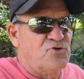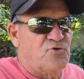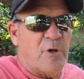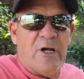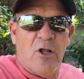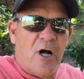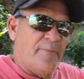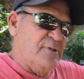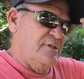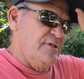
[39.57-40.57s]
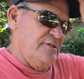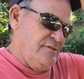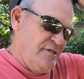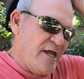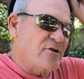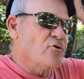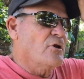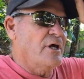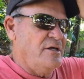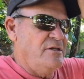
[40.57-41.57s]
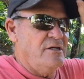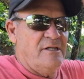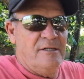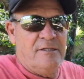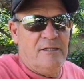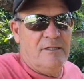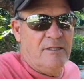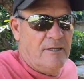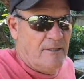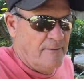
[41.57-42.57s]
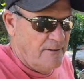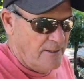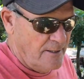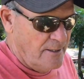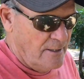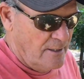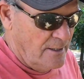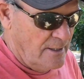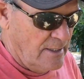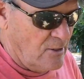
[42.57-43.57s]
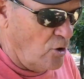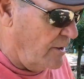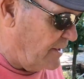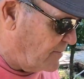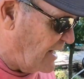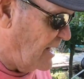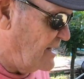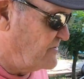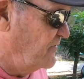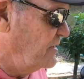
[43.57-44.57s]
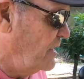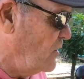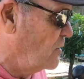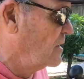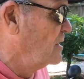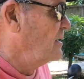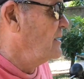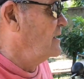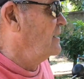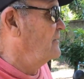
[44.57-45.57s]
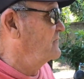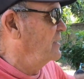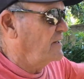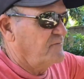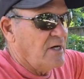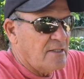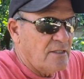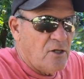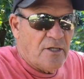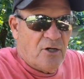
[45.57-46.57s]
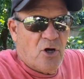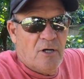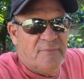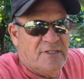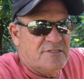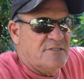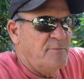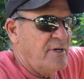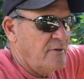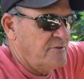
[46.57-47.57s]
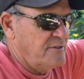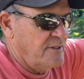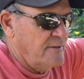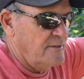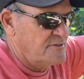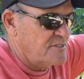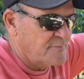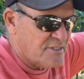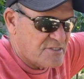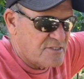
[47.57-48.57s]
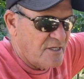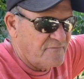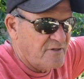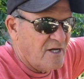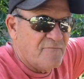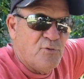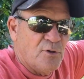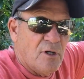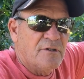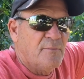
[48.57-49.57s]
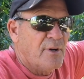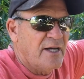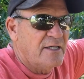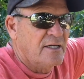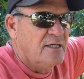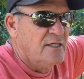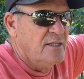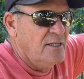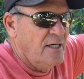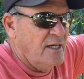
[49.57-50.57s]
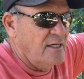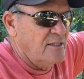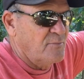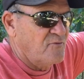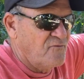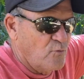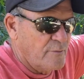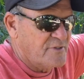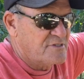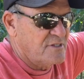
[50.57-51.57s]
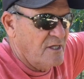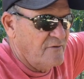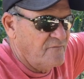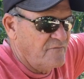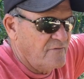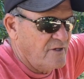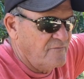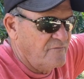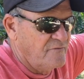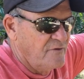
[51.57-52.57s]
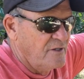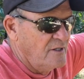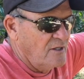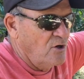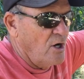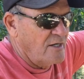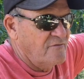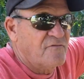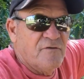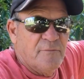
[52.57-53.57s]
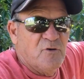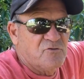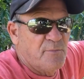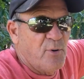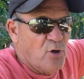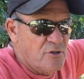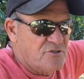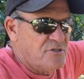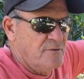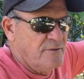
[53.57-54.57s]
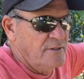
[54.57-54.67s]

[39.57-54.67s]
trail hopping that Daniel and I did in my last video, I've gotten a lot of comments about some of the stuff that I put on the bike and the performance that I've gotten from those parts